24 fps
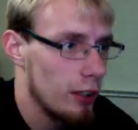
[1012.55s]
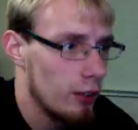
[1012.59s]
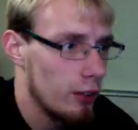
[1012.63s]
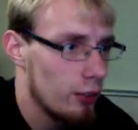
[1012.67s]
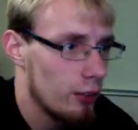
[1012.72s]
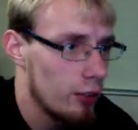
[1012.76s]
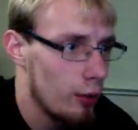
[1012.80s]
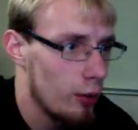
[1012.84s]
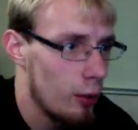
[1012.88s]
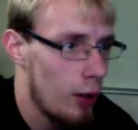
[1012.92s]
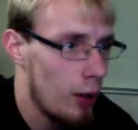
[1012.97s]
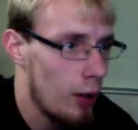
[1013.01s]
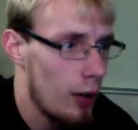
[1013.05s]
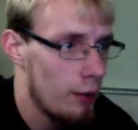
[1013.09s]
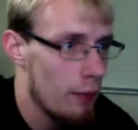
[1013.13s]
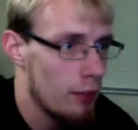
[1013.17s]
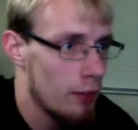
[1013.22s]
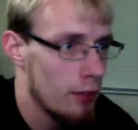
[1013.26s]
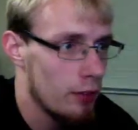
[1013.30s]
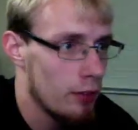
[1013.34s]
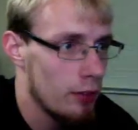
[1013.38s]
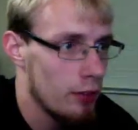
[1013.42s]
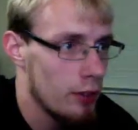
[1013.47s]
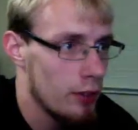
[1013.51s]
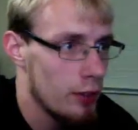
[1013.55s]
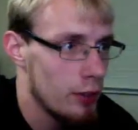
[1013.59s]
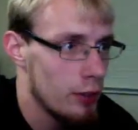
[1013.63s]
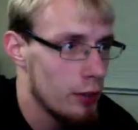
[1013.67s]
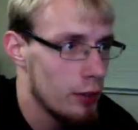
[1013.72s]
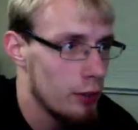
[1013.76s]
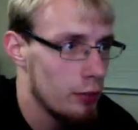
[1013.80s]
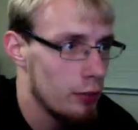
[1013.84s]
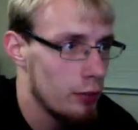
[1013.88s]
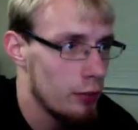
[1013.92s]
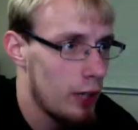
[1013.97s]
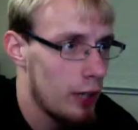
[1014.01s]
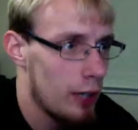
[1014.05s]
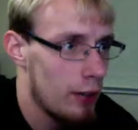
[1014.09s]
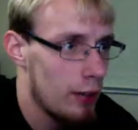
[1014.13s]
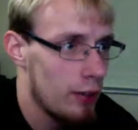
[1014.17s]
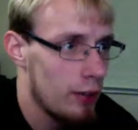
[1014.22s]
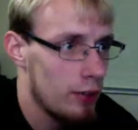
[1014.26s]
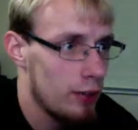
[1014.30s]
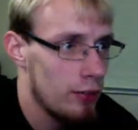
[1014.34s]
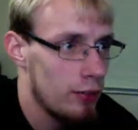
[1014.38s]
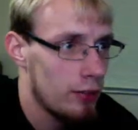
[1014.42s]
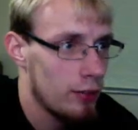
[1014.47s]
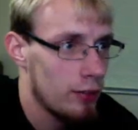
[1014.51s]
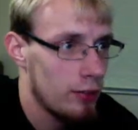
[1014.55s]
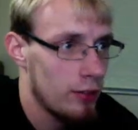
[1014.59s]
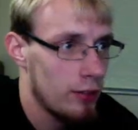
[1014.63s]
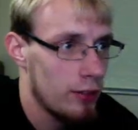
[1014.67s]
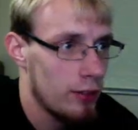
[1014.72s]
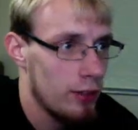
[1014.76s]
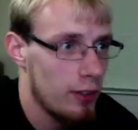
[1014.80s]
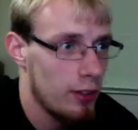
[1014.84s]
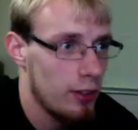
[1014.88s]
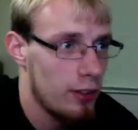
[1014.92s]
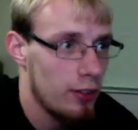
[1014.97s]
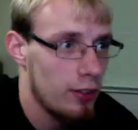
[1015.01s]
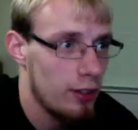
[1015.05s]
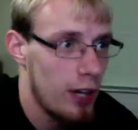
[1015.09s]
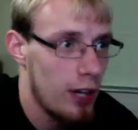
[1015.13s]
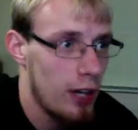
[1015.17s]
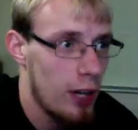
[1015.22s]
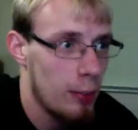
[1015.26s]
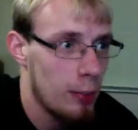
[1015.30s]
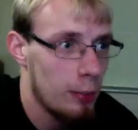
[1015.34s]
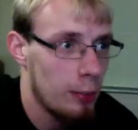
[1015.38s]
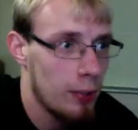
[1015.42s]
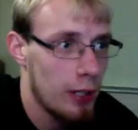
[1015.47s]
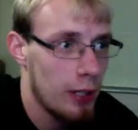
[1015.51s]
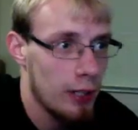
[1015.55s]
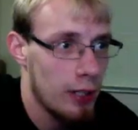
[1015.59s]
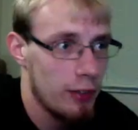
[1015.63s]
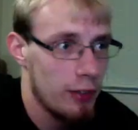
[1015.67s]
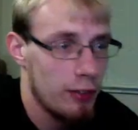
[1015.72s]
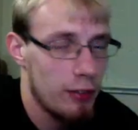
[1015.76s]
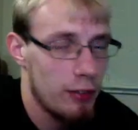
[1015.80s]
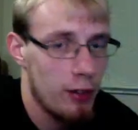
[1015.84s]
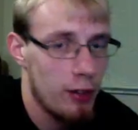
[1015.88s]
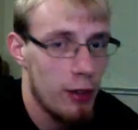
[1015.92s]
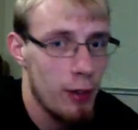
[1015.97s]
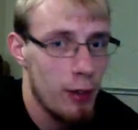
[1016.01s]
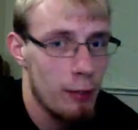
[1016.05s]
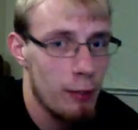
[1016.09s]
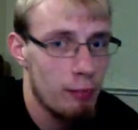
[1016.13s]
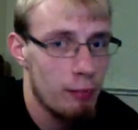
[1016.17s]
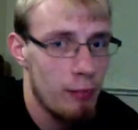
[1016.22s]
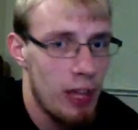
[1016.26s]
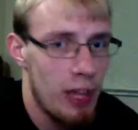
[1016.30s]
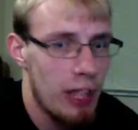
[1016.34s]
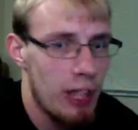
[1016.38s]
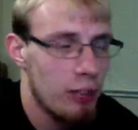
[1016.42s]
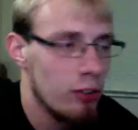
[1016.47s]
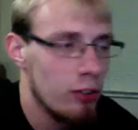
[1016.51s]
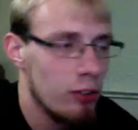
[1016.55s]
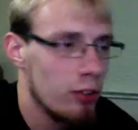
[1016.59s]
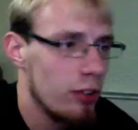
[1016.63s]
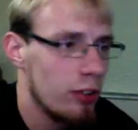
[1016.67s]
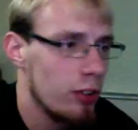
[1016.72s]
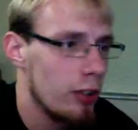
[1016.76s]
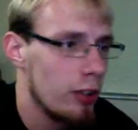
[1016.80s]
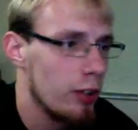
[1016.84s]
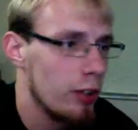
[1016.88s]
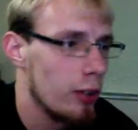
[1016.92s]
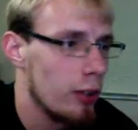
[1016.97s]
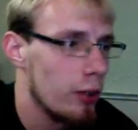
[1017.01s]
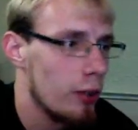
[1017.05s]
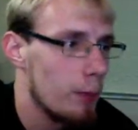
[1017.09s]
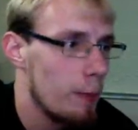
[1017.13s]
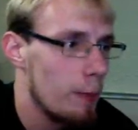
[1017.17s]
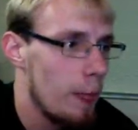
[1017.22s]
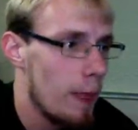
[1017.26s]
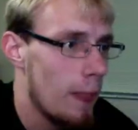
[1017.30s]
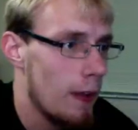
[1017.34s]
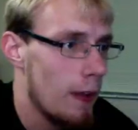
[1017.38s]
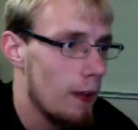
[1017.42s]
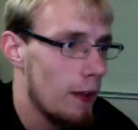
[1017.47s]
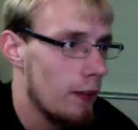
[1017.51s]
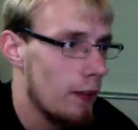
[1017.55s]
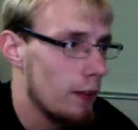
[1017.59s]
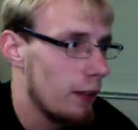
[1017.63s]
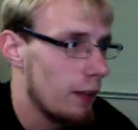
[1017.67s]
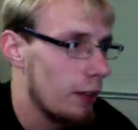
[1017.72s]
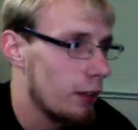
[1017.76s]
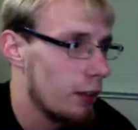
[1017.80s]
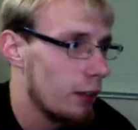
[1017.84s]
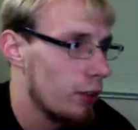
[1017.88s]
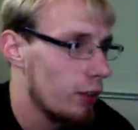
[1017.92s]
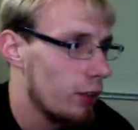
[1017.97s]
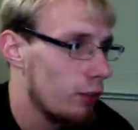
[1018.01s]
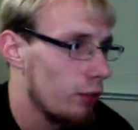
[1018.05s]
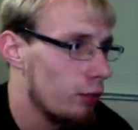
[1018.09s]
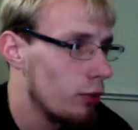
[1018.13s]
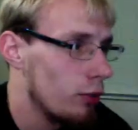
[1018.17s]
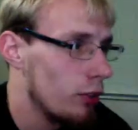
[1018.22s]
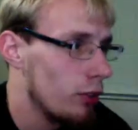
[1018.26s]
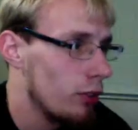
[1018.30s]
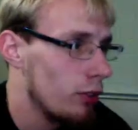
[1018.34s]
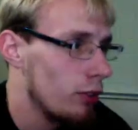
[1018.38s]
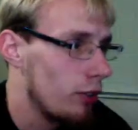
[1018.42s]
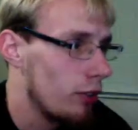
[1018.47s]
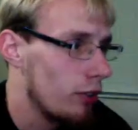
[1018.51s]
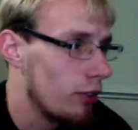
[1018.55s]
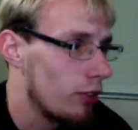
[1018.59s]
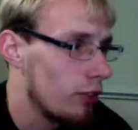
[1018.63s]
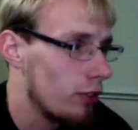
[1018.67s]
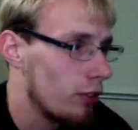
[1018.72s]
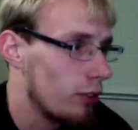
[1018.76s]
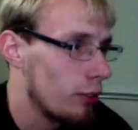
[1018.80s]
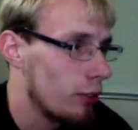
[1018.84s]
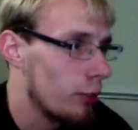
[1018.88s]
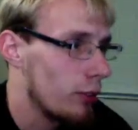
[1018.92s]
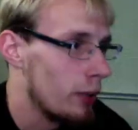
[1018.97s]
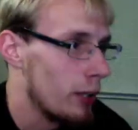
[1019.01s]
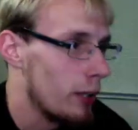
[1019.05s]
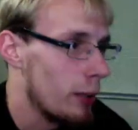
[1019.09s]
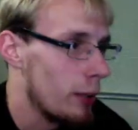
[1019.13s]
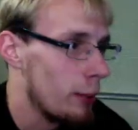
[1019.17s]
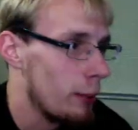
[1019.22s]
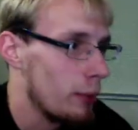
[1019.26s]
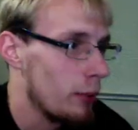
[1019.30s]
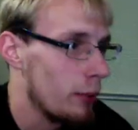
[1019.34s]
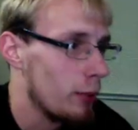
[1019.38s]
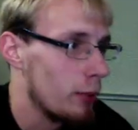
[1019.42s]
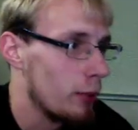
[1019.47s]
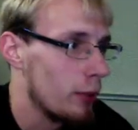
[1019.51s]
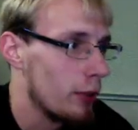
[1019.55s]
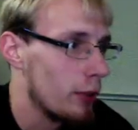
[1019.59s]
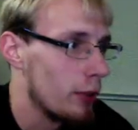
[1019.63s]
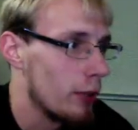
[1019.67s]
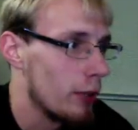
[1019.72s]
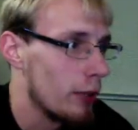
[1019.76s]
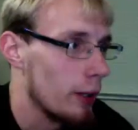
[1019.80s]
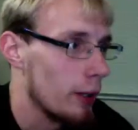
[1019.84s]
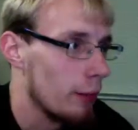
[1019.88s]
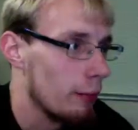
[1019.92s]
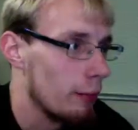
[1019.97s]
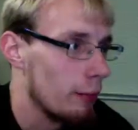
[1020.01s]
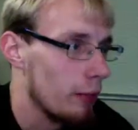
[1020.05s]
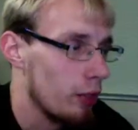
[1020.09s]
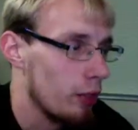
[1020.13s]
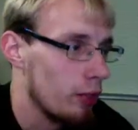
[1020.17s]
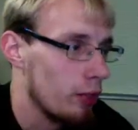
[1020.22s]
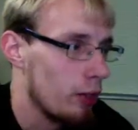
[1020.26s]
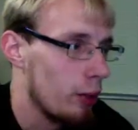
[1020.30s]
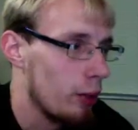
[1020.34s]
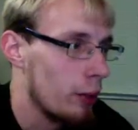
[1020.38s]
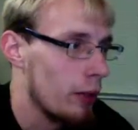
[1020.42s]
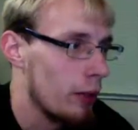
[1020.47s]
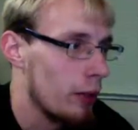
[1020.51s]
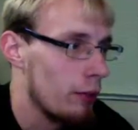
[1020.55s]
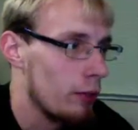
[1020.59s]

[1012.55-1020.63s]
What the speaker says: So obviously you've got these complex edges here that are going to really start screwing up your sewing if